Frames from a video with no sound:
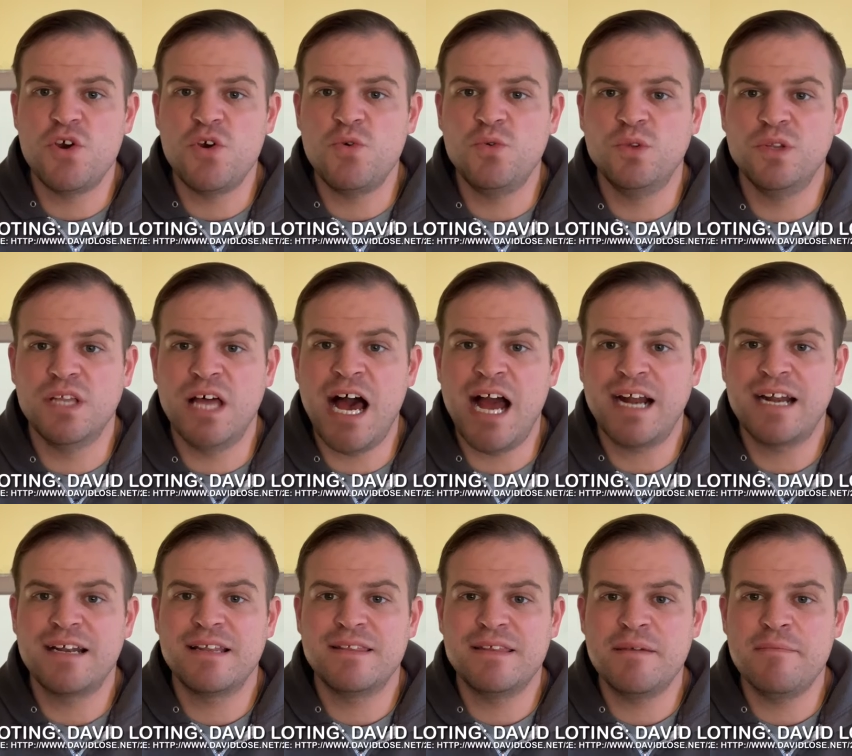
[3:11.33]
who
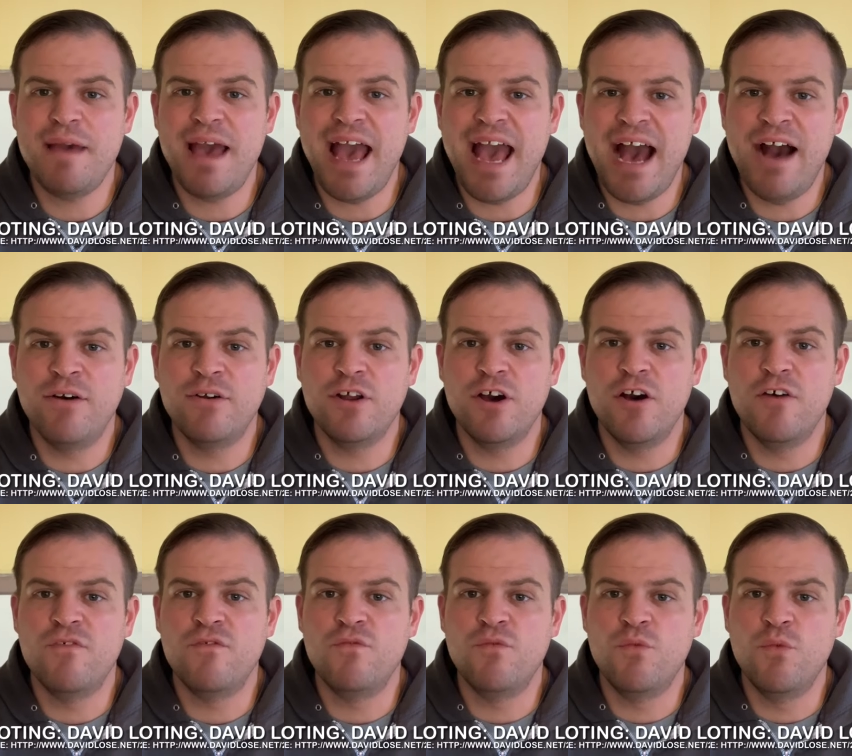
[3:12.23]
locked them out
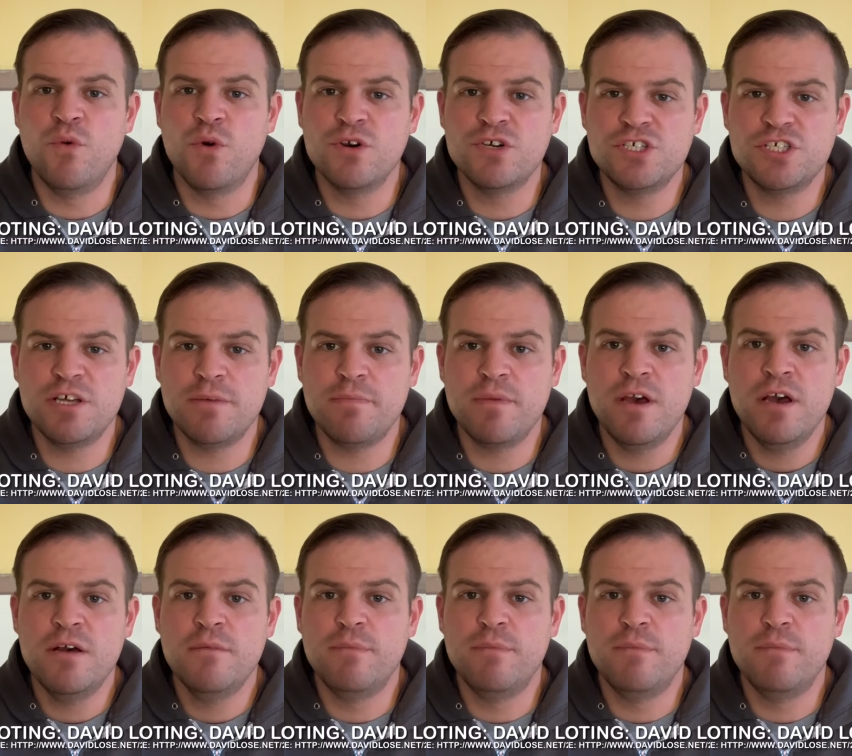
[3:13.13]
of worship